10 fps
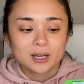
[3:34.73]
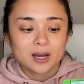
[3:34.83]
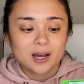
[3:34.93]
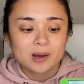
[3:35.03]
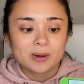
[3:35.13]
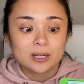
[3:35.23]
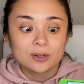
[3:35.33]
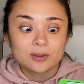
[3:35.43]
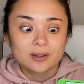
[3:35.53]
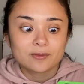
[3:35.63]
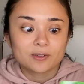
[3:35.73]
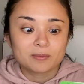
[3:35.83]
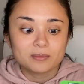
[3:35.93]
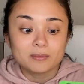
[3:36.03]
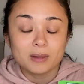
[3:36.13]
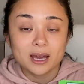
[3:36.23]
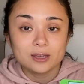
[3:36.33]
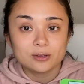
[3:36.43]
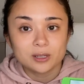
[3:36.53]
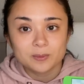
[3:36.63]
I know that for my
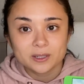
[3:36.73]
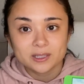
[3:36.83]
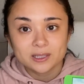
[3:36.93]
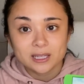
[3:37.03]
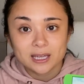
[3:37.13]
union personally,